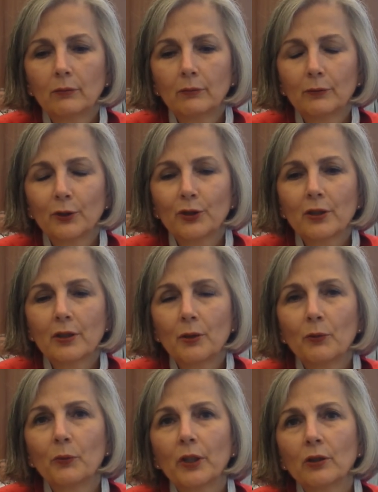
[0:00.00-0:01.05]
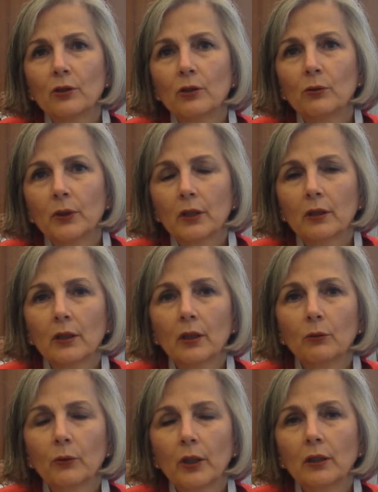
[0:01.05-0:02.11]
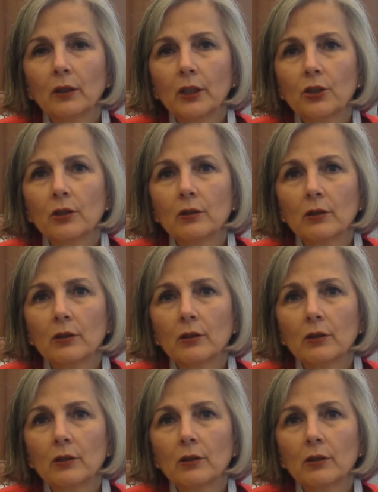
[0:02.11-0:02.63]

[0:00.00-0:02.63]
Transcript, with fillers: we'll just see what we can do with uh, regulations